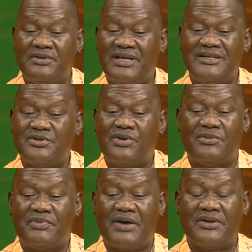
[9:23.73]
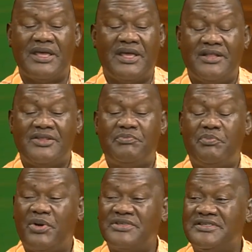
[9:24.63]
Benola is all about
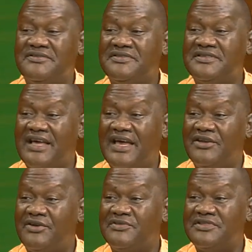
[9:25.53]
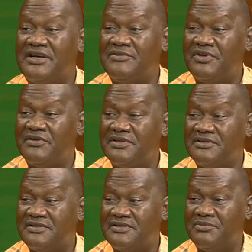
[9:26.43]
the positive side of uh,
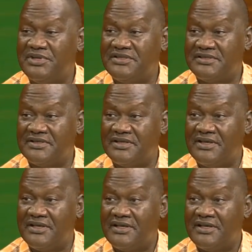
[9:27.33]
disability